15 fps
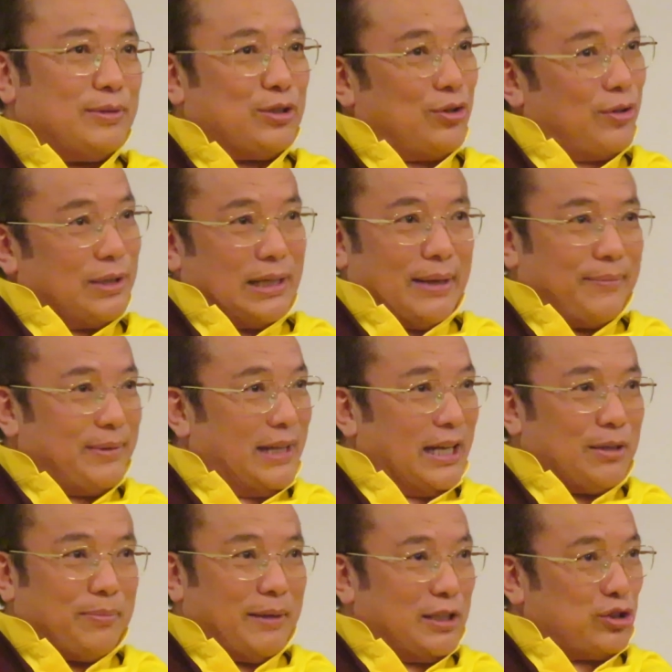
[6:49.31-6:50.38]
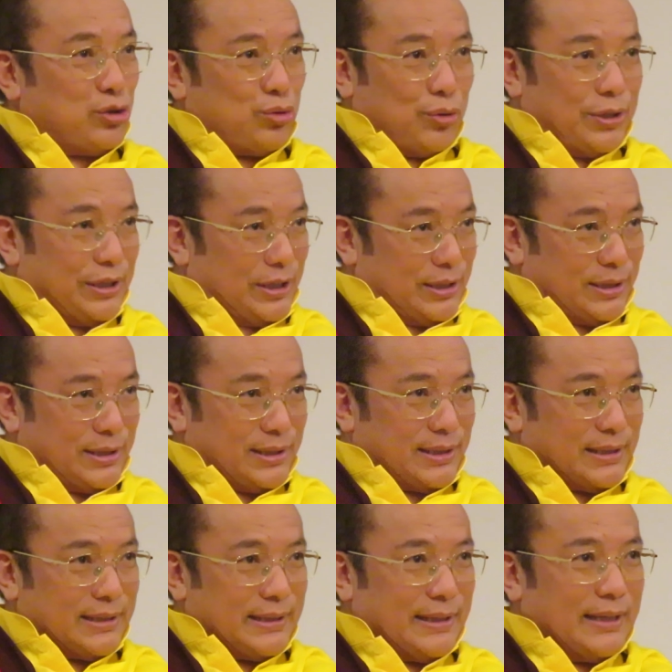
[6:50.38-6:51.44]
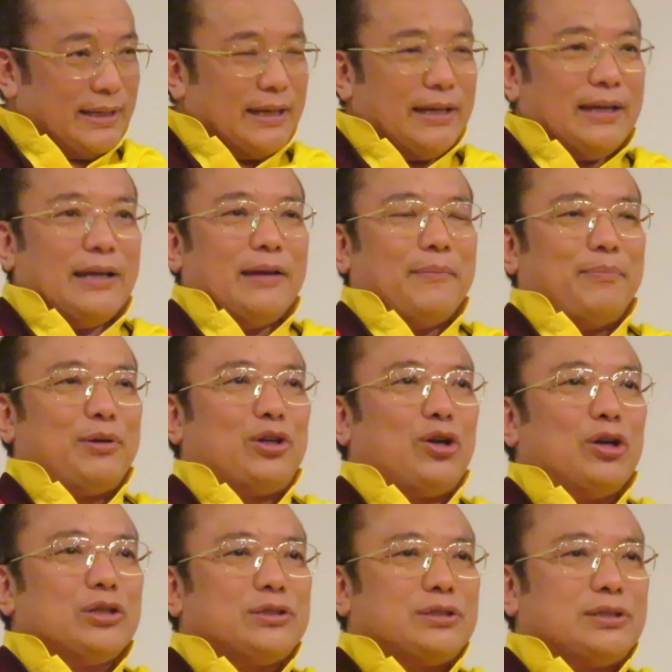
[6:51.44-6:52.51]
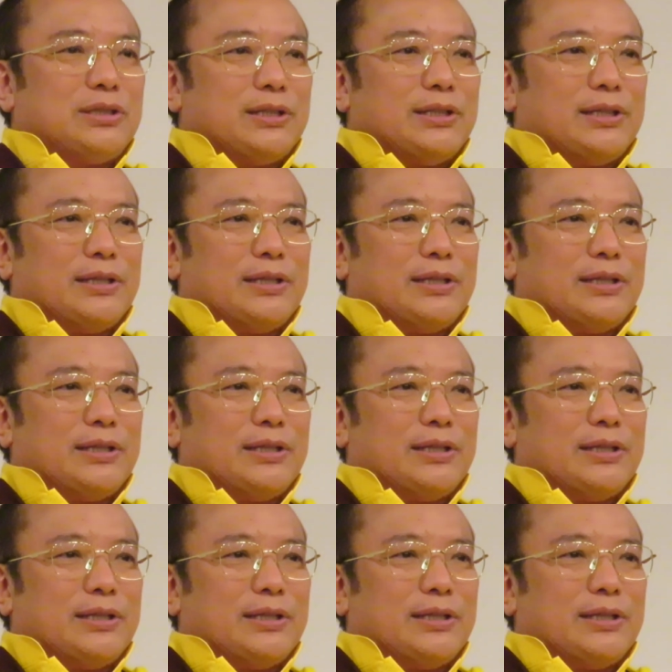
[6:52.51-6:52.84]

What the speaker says: We don't have that much choice because